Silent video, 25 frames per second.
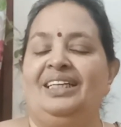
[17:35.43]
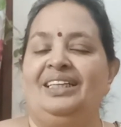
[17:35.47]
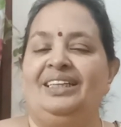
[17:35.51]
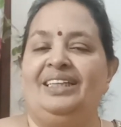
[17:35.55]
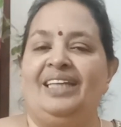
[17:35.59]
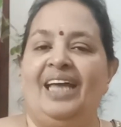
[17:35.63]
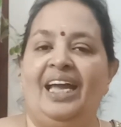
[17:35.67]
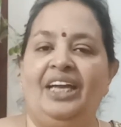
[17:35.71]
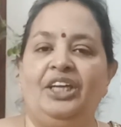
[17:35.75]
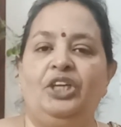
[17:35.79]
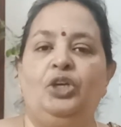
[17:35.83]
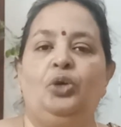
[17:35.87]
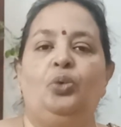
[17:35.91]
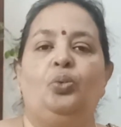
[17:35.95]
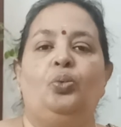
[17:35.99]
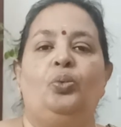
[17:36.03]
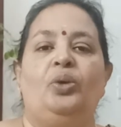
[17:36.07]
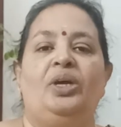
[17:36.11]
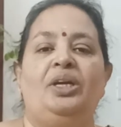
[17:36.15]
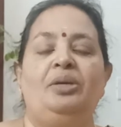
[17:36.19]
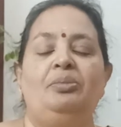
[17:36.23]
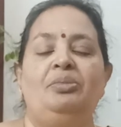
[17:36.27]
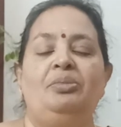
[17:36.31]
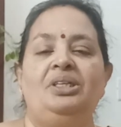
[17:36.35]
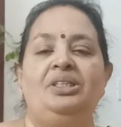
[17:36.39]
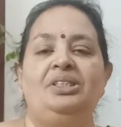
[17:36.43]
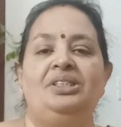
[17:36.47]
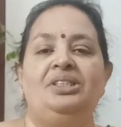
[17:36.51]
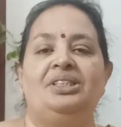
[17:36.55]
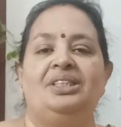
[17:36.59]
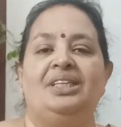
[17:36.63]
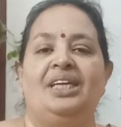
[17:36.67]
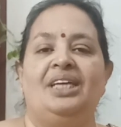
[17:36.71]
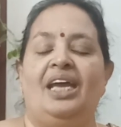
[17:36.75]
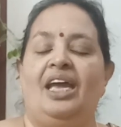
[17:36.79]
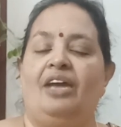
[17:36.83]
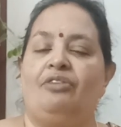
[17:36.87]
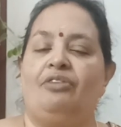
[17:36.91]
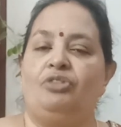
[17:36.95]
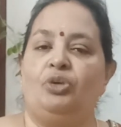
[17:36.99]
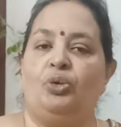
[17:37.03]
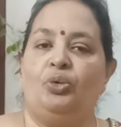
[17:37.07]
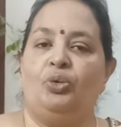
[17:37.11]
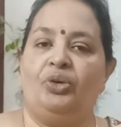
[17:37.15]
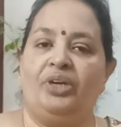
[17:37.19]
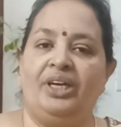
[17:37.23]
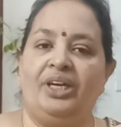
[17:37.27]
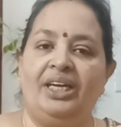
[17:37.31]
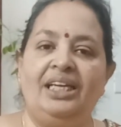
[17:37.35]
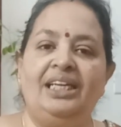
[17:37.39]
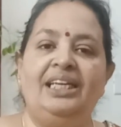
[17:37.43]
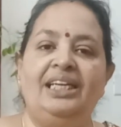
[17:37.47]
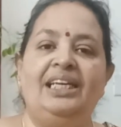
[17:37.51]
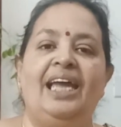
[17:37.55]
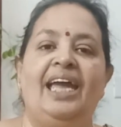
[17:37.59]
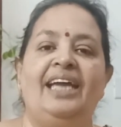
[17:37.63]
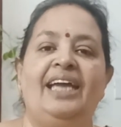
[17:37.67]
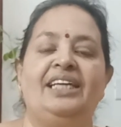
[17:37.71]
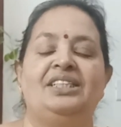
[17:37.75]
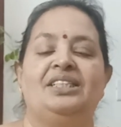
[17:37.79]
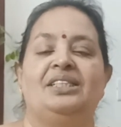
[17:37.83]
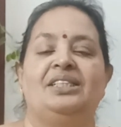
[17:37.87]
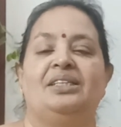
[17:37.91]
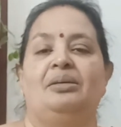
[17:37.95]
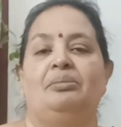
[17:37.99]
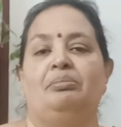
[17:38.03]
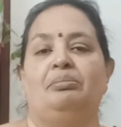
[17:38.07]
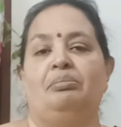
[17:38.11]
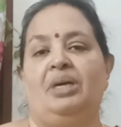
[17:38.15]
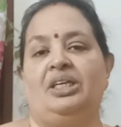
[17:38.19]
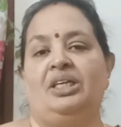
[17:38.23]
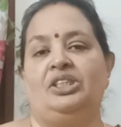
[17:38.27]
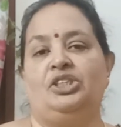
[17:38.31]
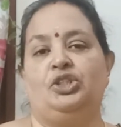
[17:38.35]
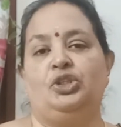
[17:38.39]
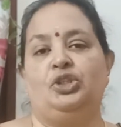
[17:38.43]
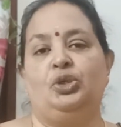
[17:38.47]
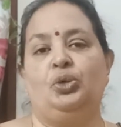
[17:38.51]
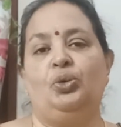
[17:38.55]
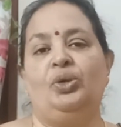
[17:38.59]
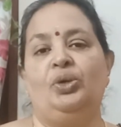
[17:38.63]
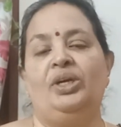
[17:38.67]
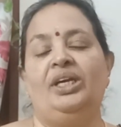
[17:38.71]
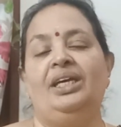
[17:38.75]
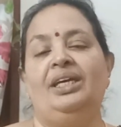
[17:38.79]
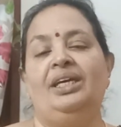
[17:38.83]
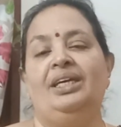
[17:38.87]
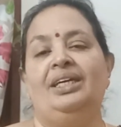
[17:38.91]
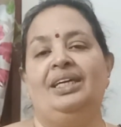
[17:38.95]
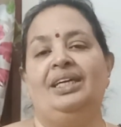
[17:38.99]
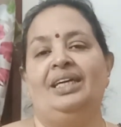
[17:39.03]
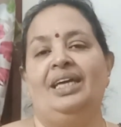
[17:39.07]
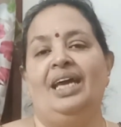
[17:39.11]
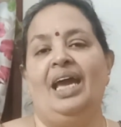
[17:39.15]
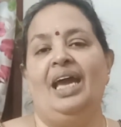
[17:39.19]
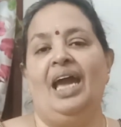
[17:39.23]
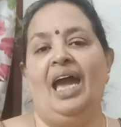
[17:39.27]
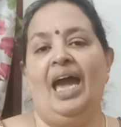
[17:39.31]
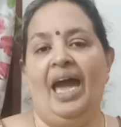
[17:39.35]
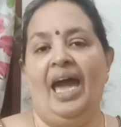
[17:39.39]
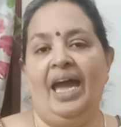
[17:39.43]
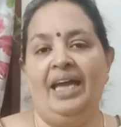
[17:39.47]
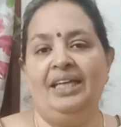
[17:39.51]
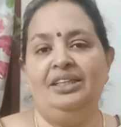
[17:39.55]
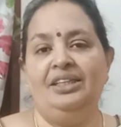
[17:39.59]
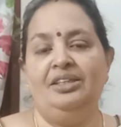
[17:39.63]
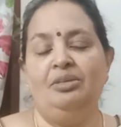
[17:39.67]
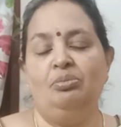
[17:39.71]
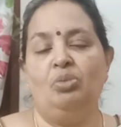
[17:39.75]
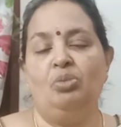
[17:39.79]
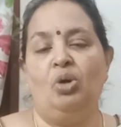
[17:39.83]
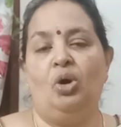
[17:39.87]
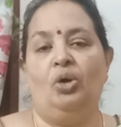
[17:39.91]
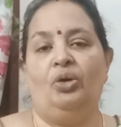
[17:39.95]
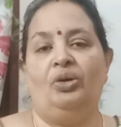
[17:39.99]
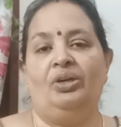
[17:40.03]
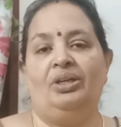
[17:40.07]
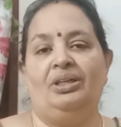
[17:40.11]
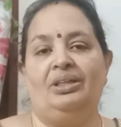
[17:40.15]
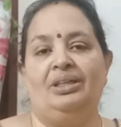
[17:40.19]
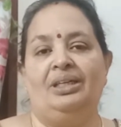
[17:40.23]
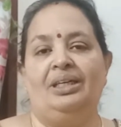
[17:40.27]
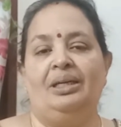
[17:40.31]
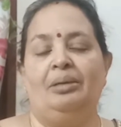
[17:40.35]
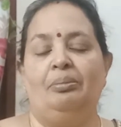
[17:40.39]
Thank you very much. If you really liked my story and the moral,